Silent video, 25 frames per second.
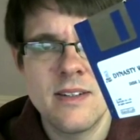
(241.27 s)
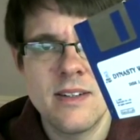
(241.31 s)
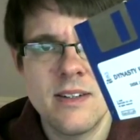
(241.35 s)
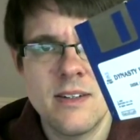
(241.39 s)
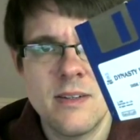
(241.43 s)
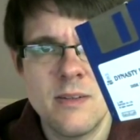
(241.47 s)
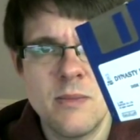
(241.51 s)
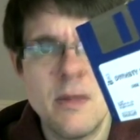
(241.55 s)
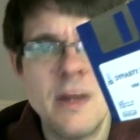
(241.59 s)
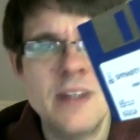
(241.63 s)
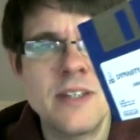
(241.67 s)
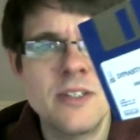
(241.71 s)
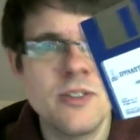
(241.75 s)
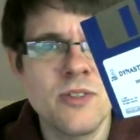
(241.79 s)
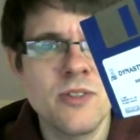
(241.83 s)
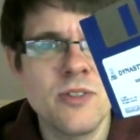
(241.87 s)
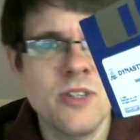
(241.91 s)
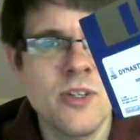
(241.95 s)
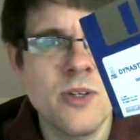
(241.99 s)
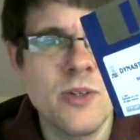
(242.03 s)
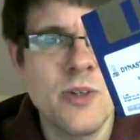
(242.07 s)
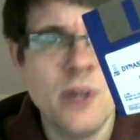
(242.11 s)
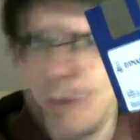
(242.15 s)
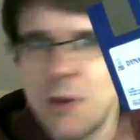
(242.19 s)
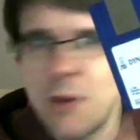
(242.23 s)
Manuals
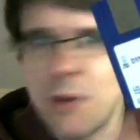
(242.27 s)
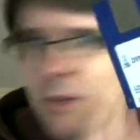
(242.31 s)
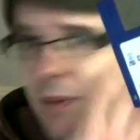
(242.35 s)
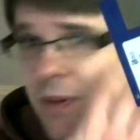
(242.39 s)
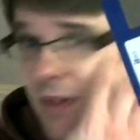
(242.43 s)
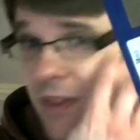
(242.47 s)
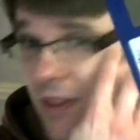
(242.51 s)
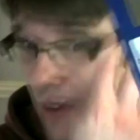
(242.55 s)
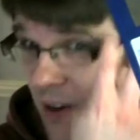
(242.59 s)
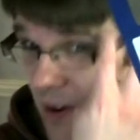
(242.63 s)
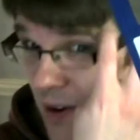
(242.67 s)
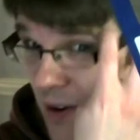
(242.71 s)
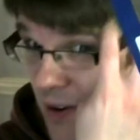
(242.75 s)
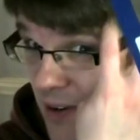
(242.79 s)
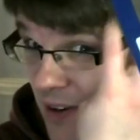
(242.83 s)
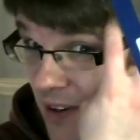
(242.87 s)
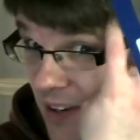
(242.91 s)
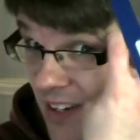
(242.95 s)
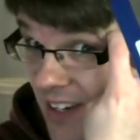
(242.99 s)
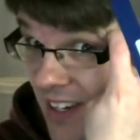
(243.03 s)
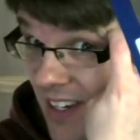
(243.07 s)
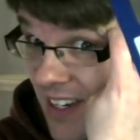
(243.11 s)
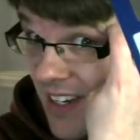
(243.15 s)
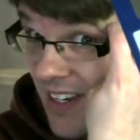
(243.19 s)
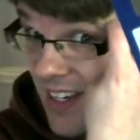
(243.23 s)
do come up on their own
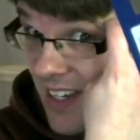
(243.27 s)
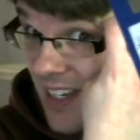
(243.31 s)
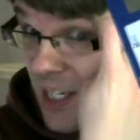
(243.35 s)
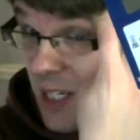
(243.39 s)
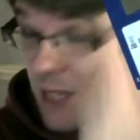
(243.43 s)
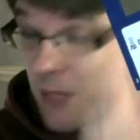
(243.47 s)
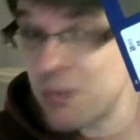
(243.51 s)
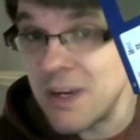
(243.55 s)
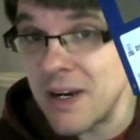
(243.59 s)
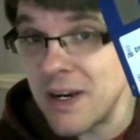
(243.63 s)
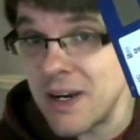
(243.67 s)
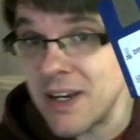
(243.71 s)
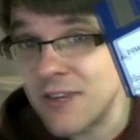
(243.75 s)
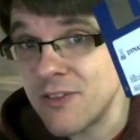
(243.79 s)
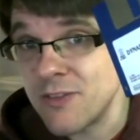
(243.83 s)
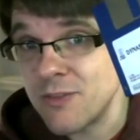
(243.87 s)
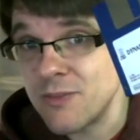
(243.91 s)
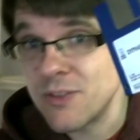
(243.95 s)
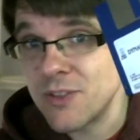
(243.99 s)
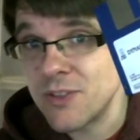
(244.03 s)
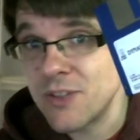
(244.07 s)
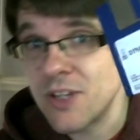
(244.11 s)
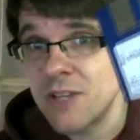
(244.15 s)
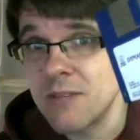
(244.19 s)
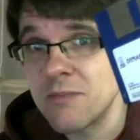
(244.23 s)
on eBay
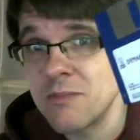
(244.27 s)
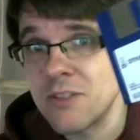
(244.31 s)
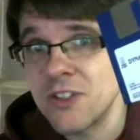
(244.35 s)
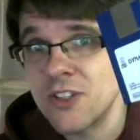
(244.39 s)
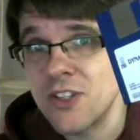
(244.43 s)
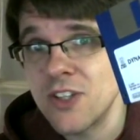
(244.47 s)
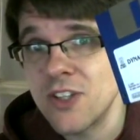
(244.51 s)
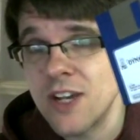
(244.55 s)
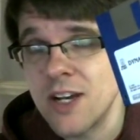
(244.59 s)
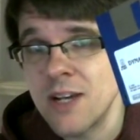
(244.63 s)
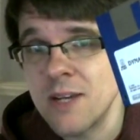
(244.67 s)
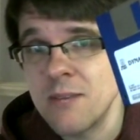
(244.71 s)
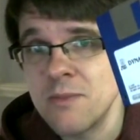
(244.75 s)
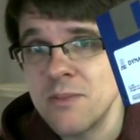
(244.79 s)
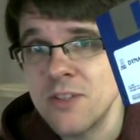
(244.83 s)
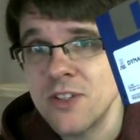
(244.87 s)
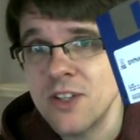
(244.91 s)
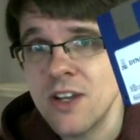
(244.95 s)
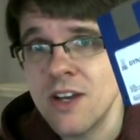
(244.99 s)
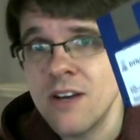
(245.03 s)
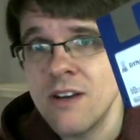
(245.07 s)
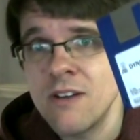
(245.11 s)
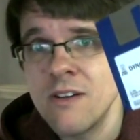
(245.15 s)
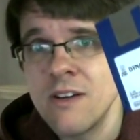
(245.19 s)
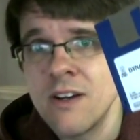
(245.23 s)
from time to time,
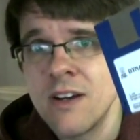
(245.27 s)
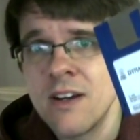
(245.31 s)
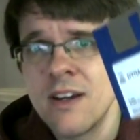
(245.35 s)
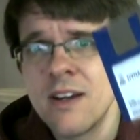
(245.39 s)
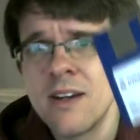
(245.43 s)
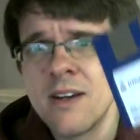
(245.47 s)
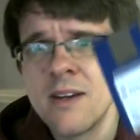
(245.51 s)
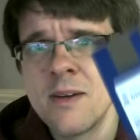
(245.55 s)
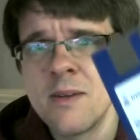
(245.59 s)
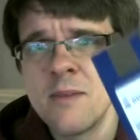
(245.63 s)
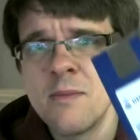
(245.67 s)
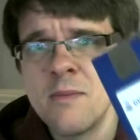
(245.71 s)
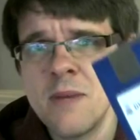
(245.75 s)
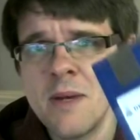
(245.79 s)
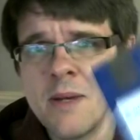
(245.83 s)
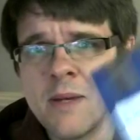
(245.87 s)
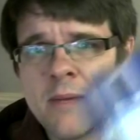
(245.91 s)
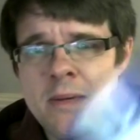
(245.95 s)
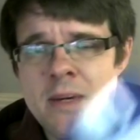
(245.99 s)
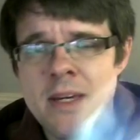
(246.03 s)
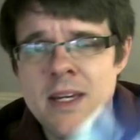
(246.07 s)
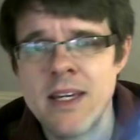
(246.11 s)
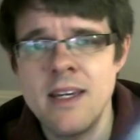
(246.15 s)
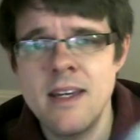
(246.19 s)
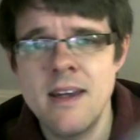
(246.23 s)
so
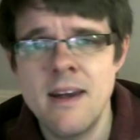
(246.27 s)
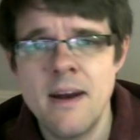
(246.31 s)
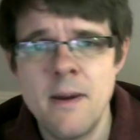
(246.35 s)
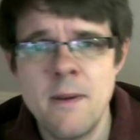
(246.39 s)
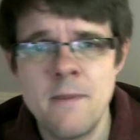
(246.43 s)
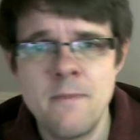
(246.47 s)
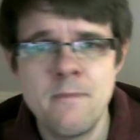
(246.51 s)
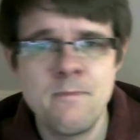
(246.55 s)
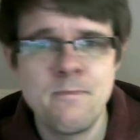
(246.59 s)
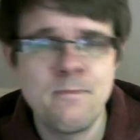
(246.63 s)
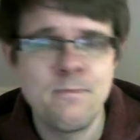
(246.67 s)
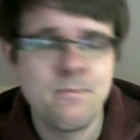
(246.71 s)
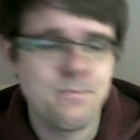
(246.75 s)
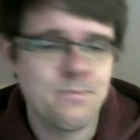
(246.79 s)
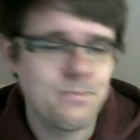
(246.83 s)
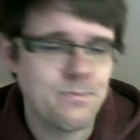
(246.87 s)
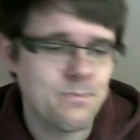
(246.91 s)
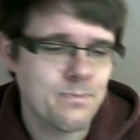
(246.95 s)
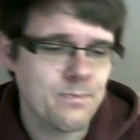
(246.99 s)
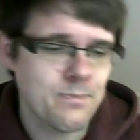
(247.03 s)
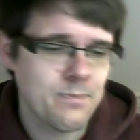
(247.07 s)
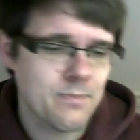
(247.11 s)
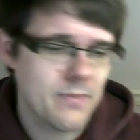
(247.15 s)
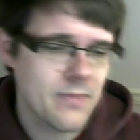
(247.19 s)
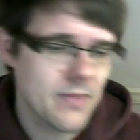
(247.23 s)
maybe
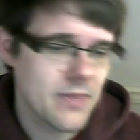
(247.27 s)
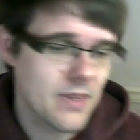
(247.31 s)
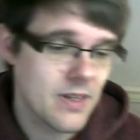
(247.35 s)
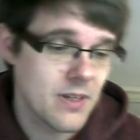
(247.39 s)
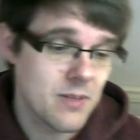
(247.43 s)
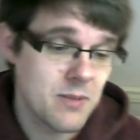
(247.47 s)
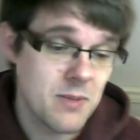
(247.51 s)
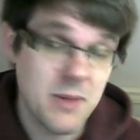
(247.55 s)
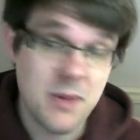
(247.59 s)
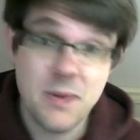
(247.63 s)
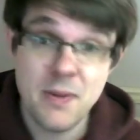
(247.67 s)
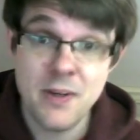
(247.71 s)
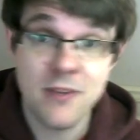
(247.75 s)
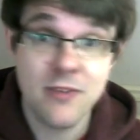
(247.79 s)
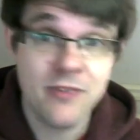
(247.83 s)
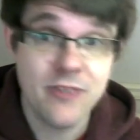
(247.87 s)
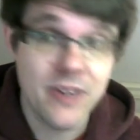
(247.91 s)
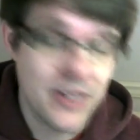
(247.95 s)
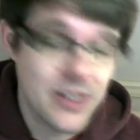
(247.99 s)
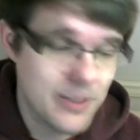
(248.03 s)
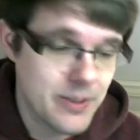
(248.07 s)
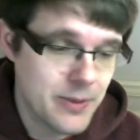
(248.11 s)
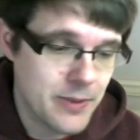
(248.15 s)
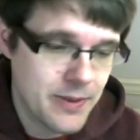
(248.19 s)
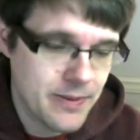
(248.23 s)
maybe I'll
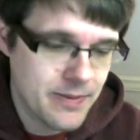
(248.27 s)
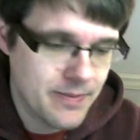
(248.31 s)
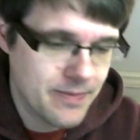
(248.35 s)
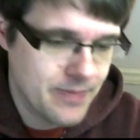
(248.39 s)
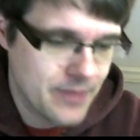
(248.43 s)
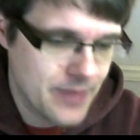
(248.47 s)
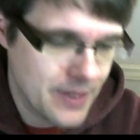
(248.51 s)
find one.